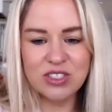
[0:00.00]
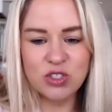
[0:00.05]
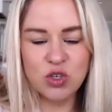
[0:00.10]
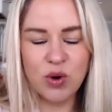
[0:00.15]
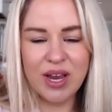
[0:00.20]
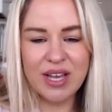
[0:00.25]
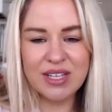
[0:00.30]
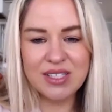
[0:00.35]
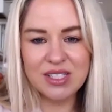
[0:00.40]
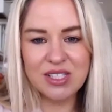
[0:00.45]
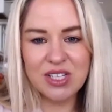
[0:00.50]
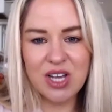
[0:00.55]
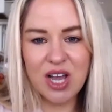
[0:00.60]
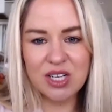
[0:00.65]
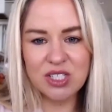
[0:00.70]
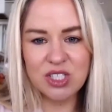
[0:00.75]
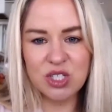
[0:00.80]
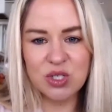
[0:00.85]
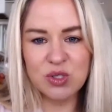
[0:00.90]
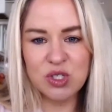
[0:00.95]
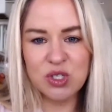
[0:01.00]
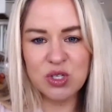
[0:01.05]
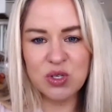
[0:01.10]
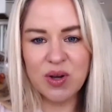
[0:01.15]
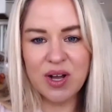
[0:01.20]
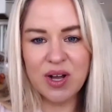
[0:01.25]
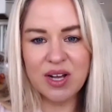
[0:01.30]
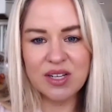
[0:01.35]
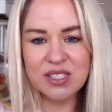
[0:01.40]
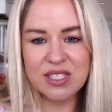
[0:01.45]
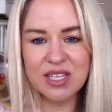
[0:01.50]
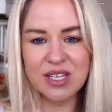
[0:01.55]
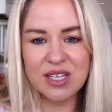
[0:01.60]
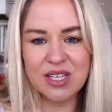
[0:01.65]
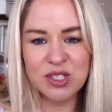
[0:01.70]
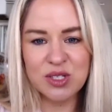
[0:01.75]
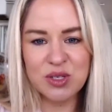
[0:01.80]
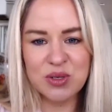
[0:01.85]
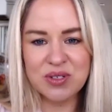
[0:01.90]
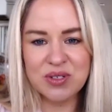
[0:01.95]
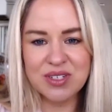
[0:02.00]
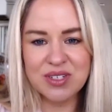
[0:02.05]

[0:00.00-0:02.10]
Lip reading: Great to talk to you too. I'll see you soon.